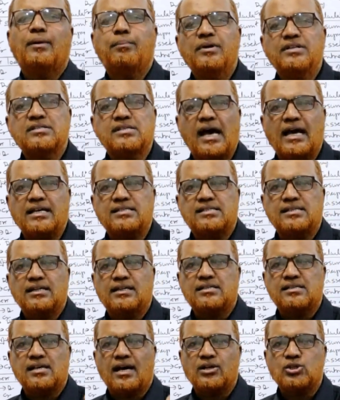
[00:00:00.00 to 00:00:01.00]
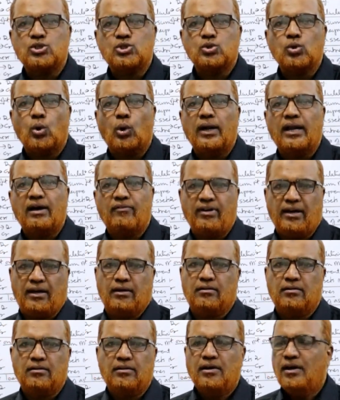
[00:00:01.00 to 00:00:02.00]
That means assets are sold
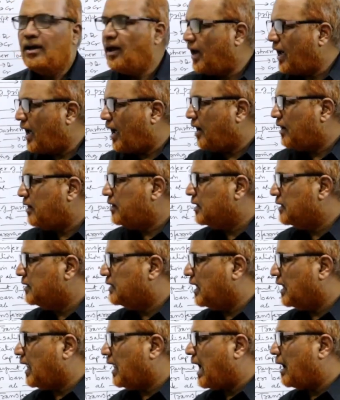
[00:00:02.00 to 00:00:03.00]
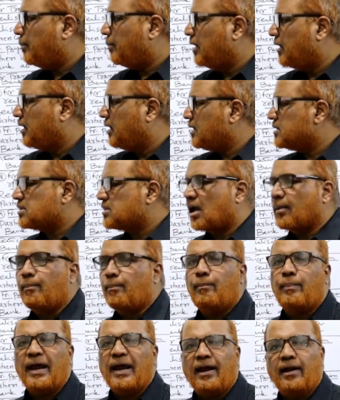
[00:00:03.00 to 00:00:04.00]
away and the liabilities are
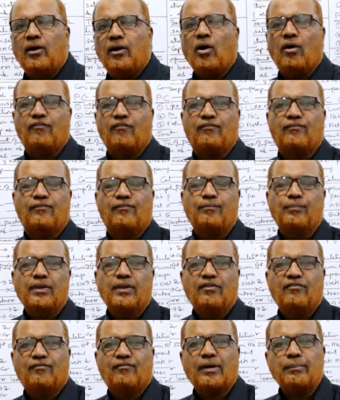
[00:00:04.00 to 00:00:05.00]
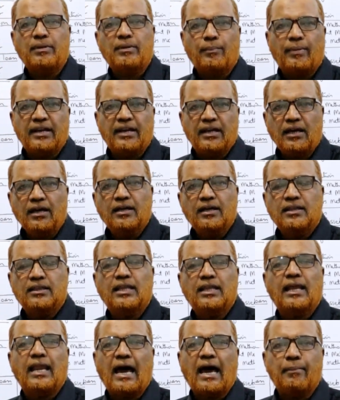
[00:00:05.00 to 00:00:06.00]
paid off. From the money,
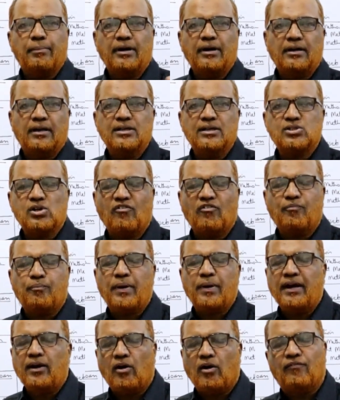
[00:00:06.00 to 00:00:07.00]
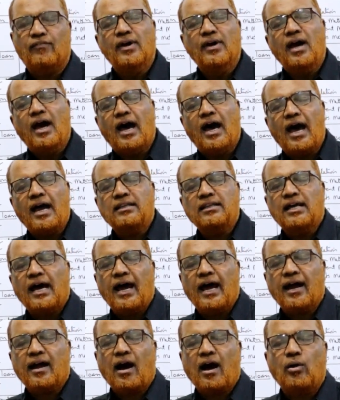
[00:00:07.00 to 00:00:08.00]
the liabilities are paid off and the
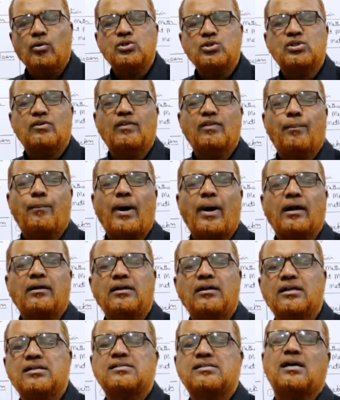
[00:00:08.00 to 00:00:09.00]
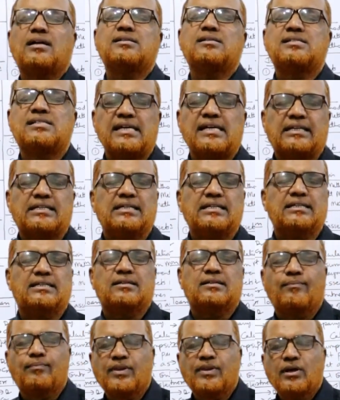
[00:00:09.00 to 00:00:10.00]
accounts of the partners are
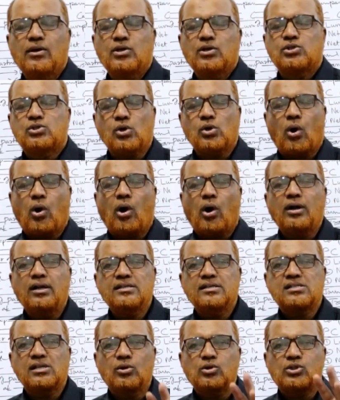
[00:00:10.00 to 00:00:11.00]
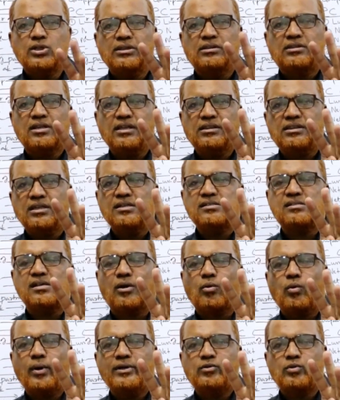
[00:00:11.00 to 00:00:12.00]
settled. So on dissolution, three things
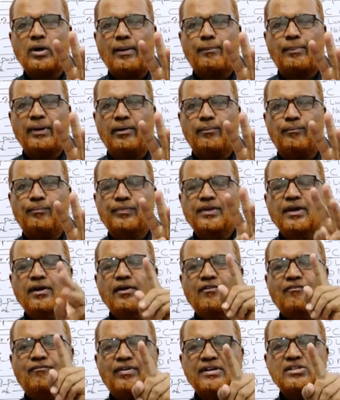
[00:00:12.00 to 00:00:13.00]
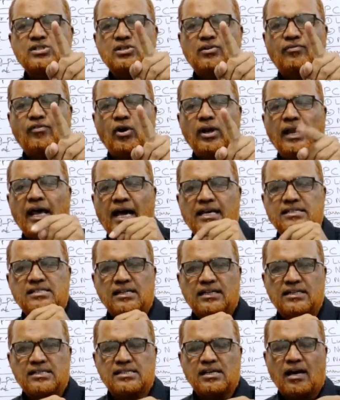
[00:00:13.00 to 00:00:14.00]
are going to happen. First of all,
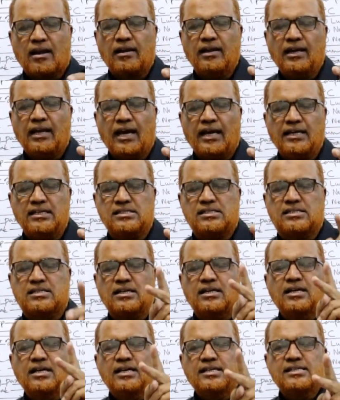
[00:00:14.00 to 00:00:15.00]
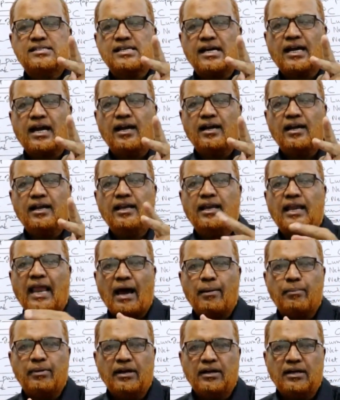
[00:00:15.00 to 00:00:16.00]
assets are realized. Secondly,
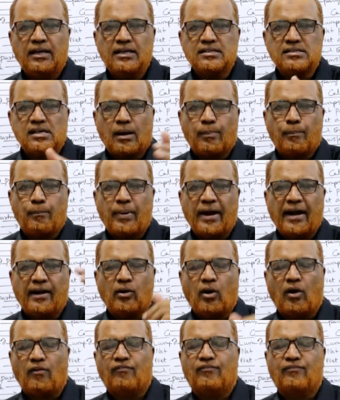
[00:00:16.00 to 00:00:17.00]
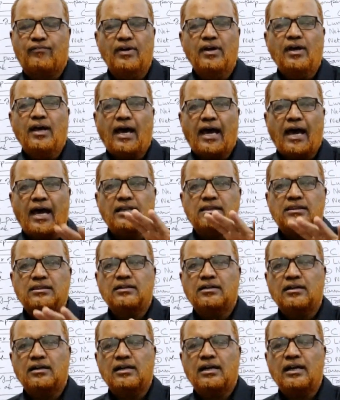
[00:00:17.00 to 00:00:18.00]
liabilities are paid off and
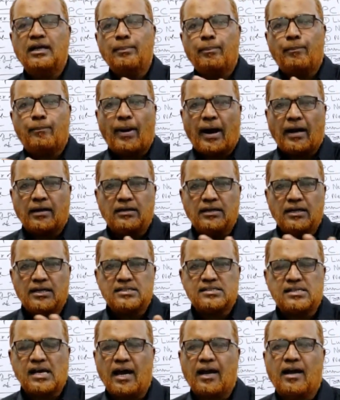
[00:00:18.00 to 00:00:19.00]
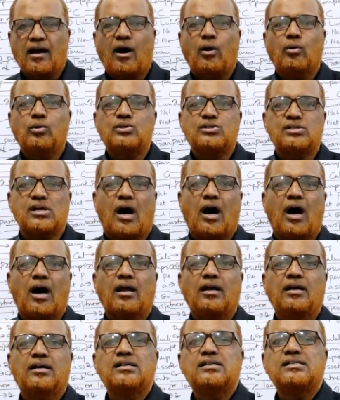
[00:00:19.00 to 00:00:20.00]
thirdly partners accounts
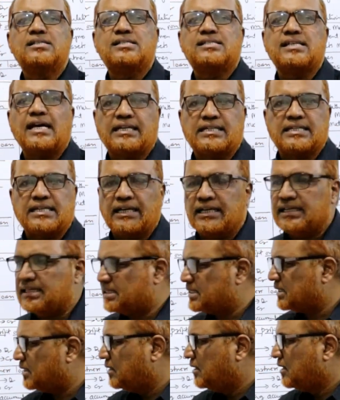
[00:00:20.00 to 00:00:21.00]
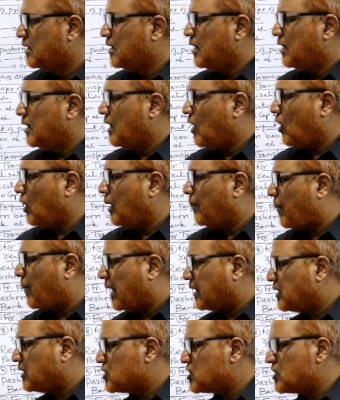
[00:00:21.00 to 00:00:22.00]
are settled. Now a
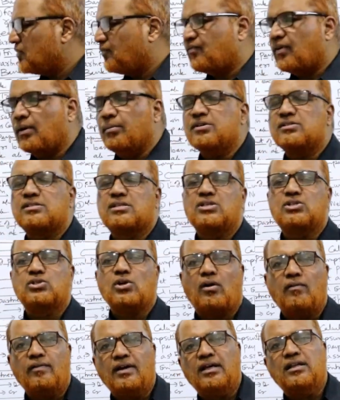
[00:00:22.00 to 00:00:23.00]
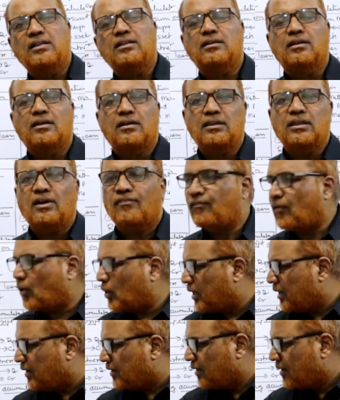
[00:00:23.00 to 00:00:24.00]
partnership firm is dissolved in the
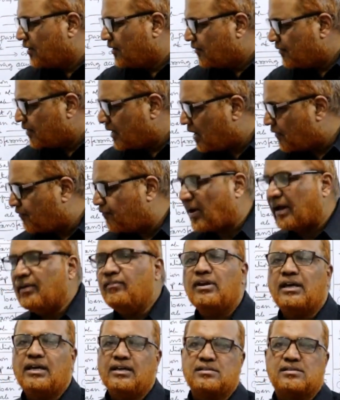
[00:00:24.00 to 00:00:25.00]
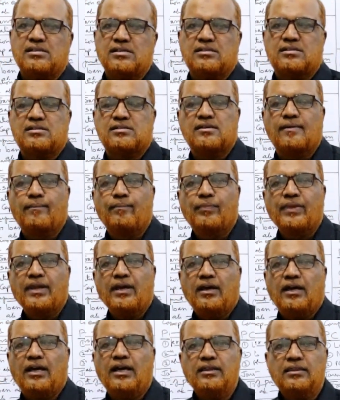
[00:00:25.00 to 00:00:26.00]
following uh, five cases.
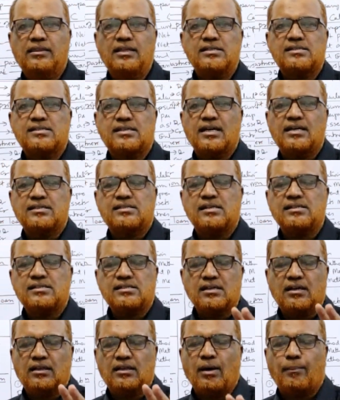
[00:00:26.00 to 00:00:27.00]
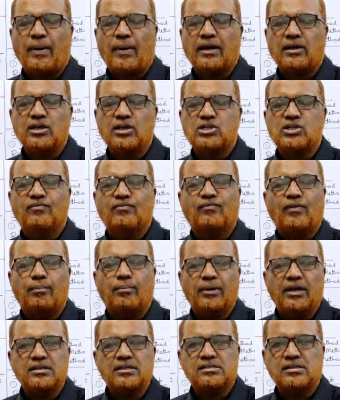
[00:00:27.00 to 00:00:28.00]
In these cases the partnership
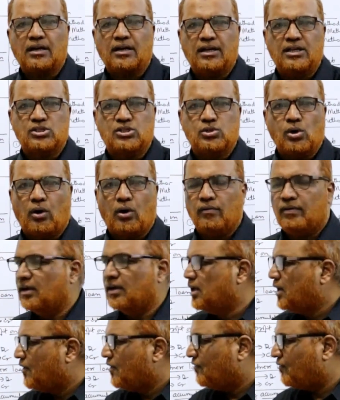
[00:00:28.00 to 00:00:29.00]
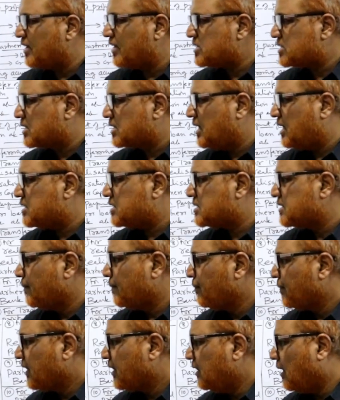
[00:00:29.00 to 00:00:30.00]
firm is dissolved. First case
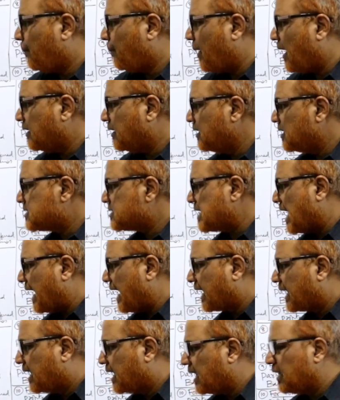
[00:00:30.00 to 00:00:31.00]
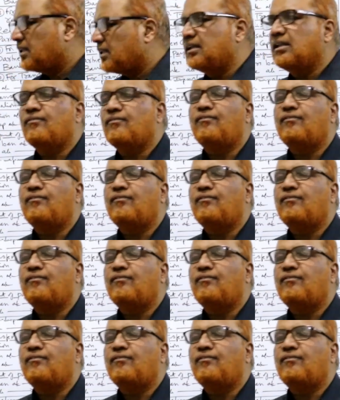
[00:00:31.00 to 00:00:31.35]
the partners agree that